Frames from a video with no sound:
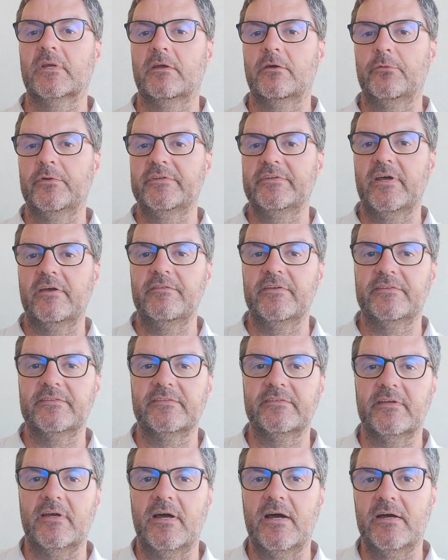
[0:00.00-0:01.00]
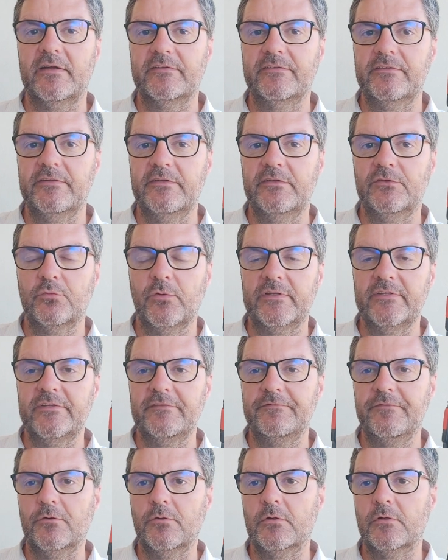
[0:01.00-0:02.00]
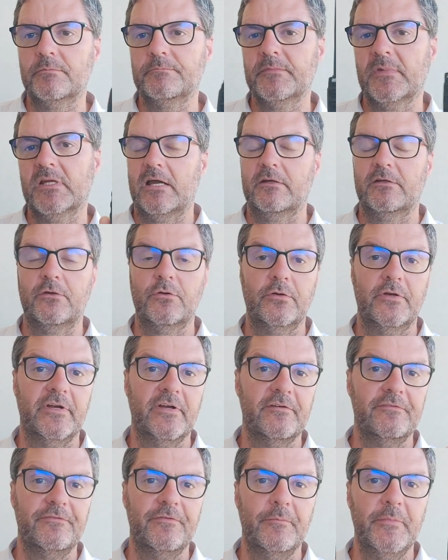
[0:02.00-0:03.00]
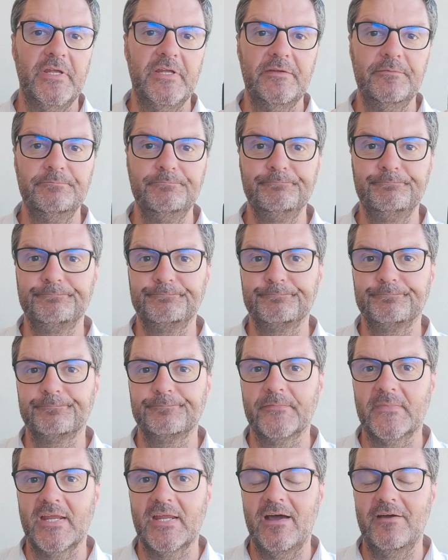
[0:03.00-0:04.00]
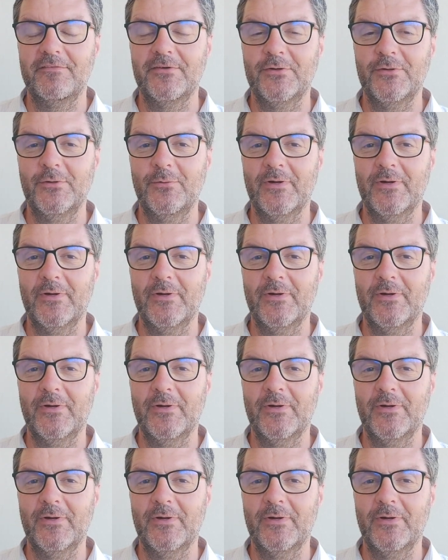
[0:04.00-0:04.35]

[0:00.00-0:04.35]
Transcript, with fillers: retevis rt24 good enough for me have a good